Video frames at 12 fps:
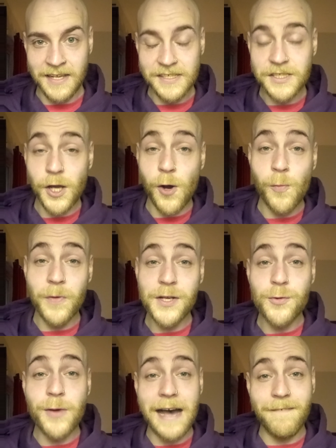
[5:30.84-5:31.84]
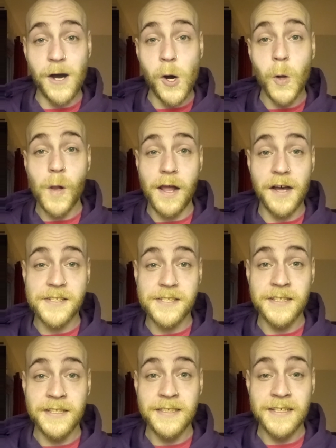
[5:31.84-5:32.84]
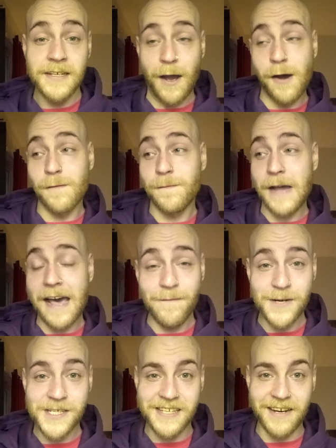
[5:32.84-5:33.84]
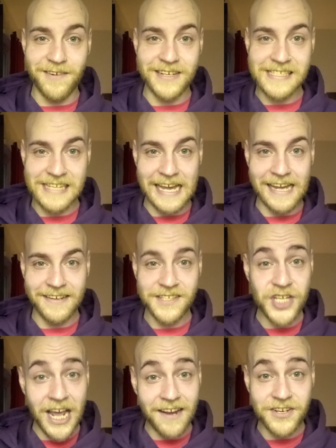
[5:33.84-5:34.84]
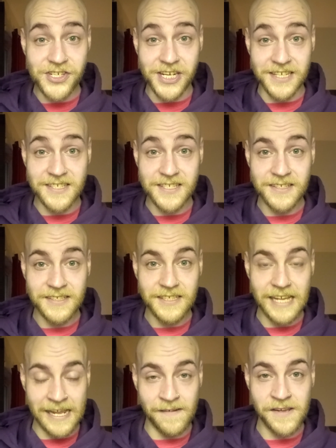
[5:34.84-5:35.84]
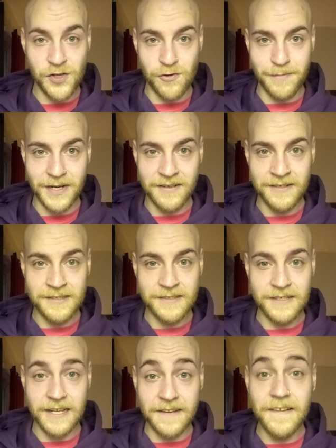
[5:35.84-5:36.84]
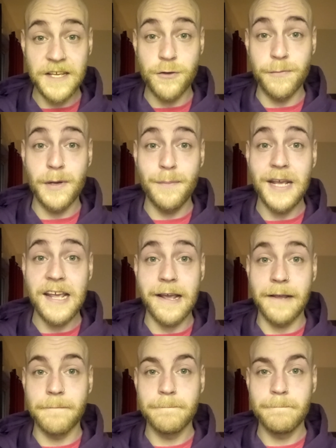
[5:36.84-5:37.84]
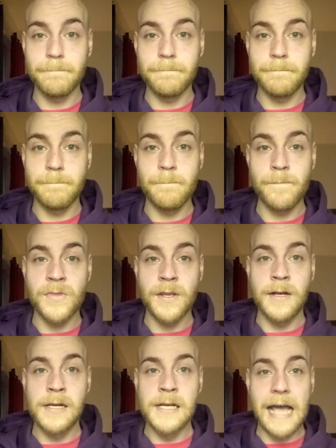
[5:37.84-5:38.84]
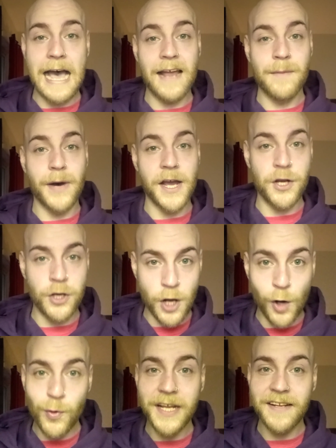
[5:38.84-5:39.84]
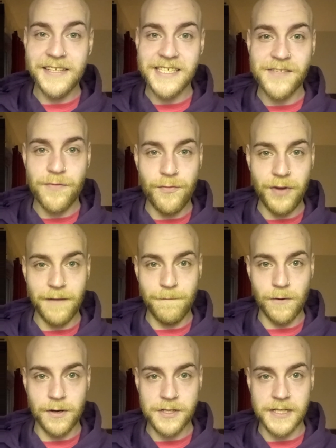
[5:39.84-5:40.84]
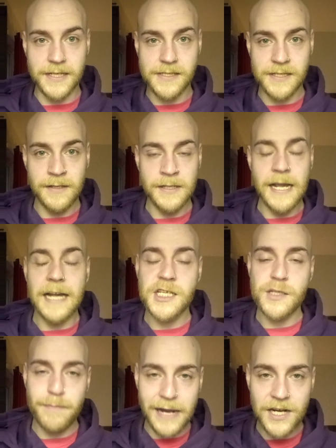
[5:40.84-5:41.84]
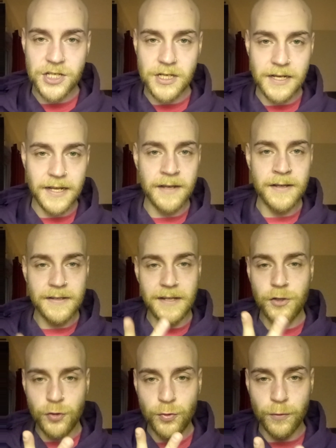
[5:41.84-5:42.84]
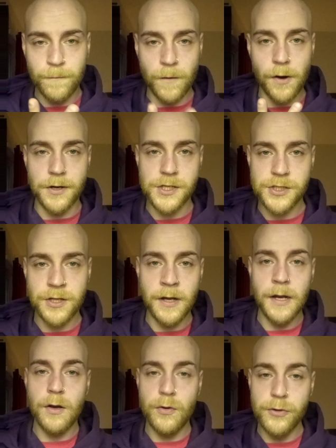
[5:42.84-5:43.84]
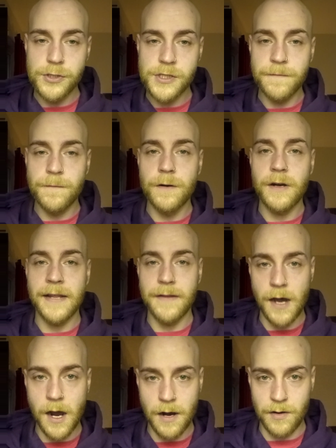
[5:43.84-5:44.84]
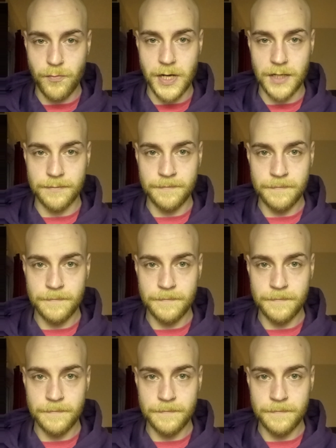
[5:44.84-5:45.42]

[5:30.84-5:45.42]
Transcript: So we do have a whole lot of adversaries and challenges in the human being. And by knowing these three forces, especially the two first, Lucifer and Ahriman,